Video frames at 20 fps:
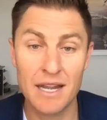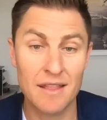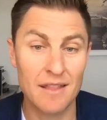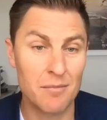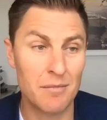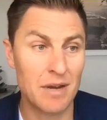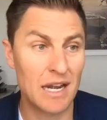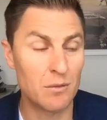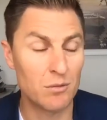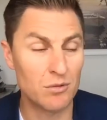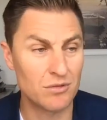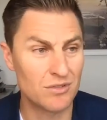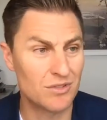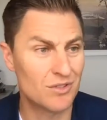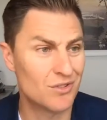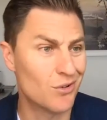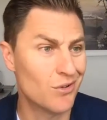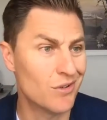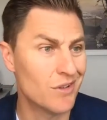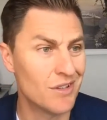That money will
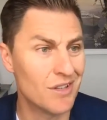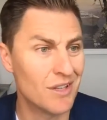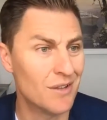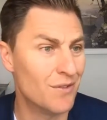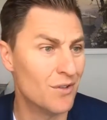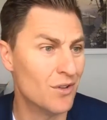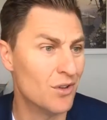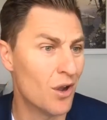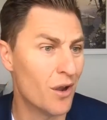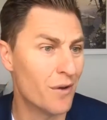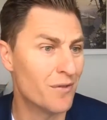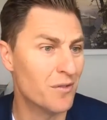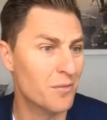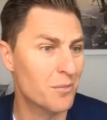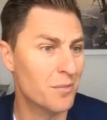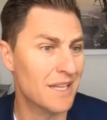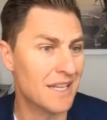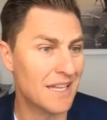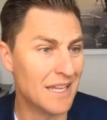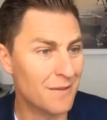destroy you. If you go from
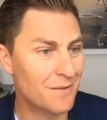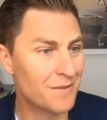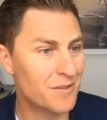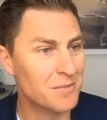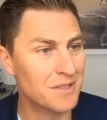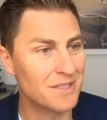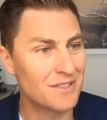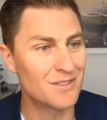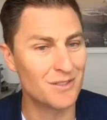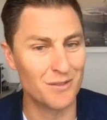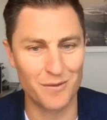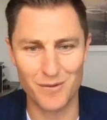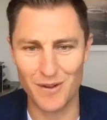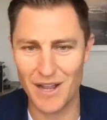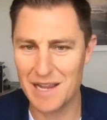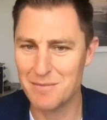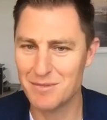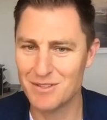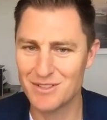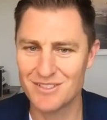being infamous to
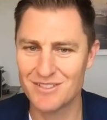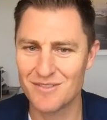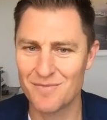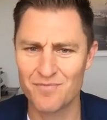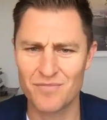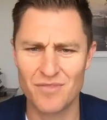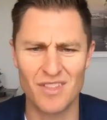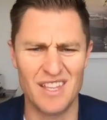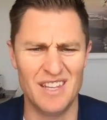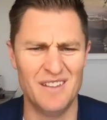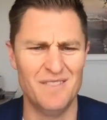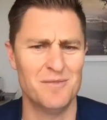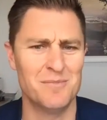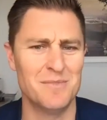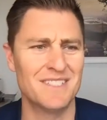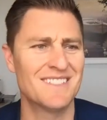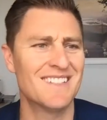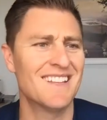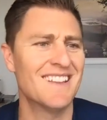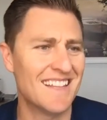famous,
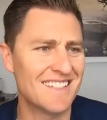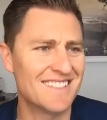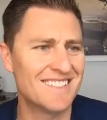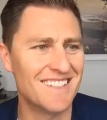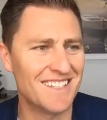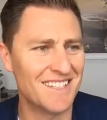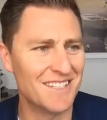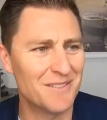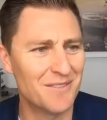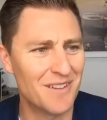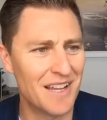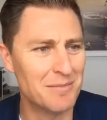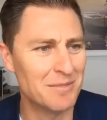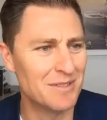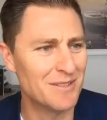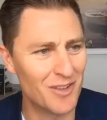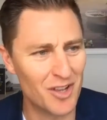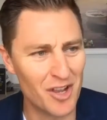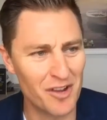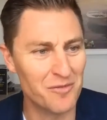that still is
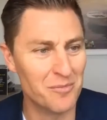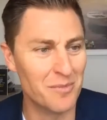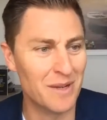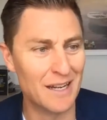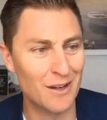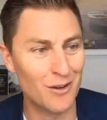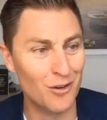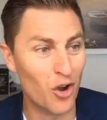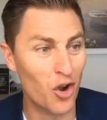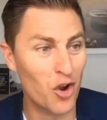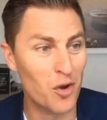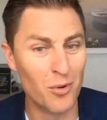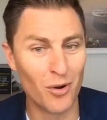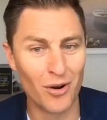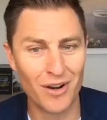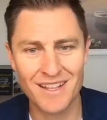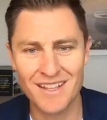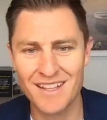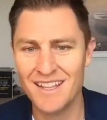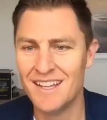famous. If you go from being a
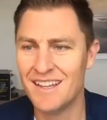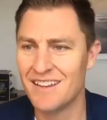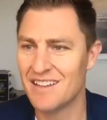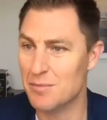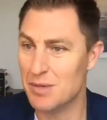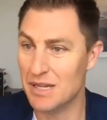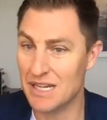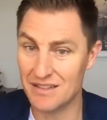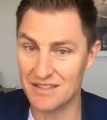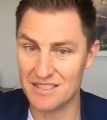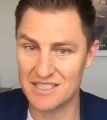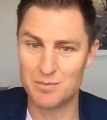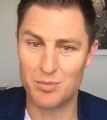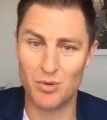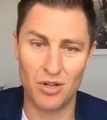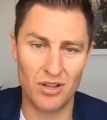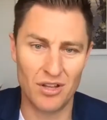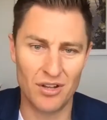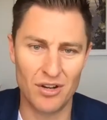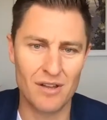nobody to being in the
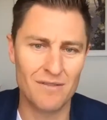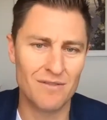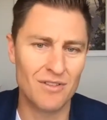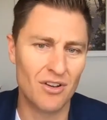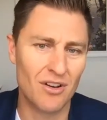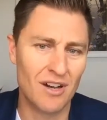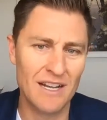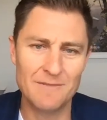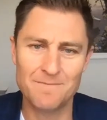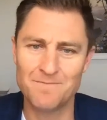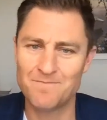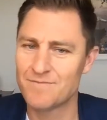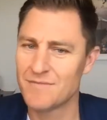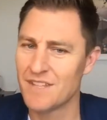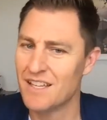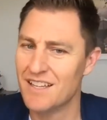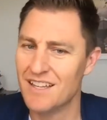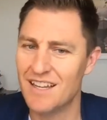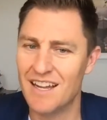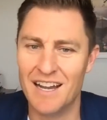spotlight overnight,
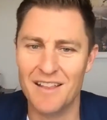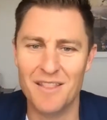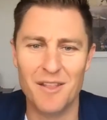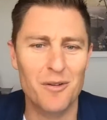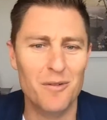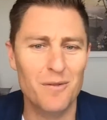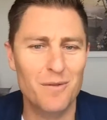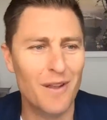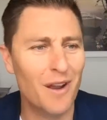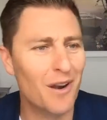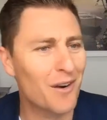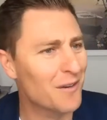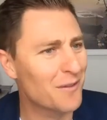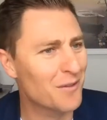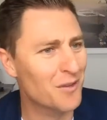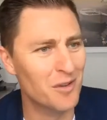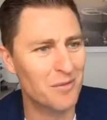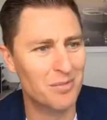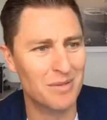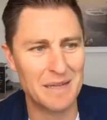there are very
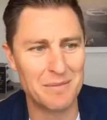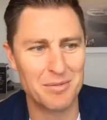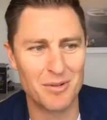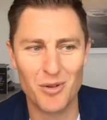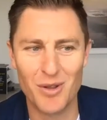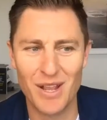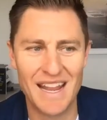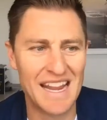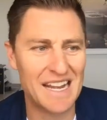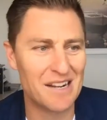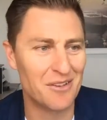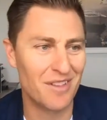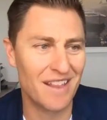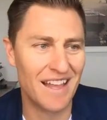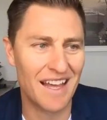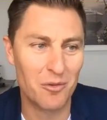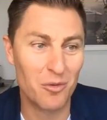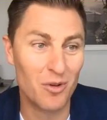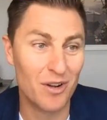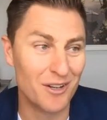few people who handle
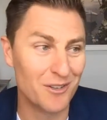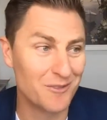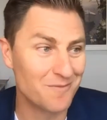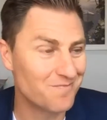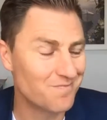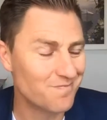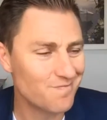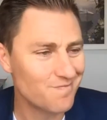that well.